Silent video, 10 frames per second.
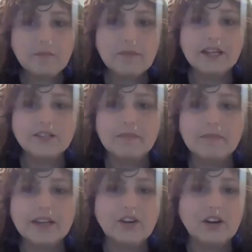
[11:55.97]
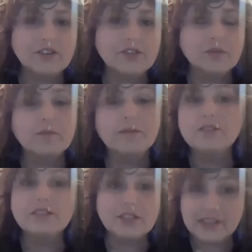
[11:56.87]
because many doctors and
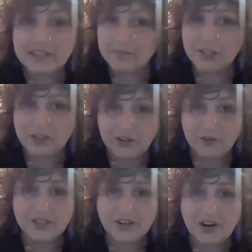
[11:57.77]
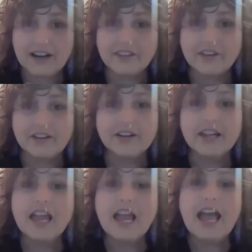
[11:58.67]
women seem to not know this either.
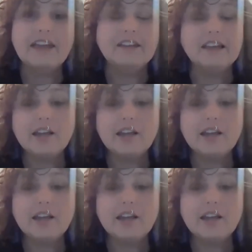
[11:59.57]
And